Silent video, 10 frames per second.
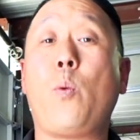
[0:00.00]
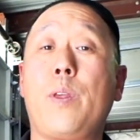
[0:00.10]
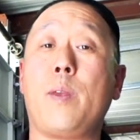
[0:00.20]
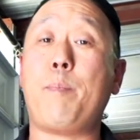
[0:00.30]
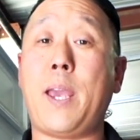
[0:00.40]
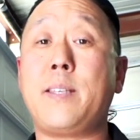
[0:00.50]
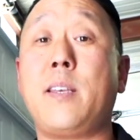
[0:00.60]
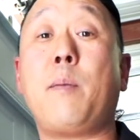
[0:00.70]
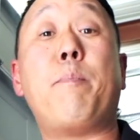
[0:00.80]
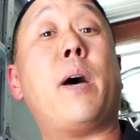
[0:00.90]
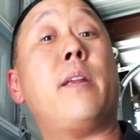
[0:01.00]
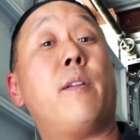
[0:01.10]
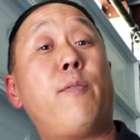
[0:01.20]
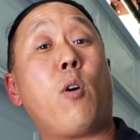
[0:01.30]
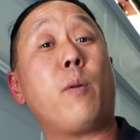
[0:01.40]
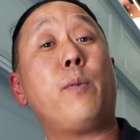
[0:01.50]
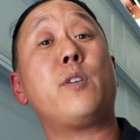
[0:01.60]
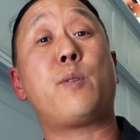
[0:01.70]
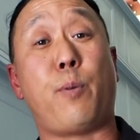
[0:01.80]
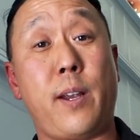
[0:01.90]
with a basic but an affordable
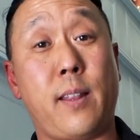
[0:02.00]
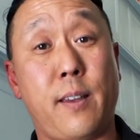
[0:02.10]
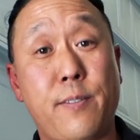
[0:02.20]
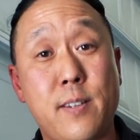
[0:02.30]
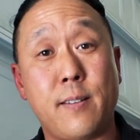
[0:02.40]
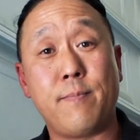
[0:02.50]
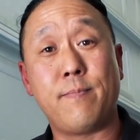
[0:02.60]
spring lift.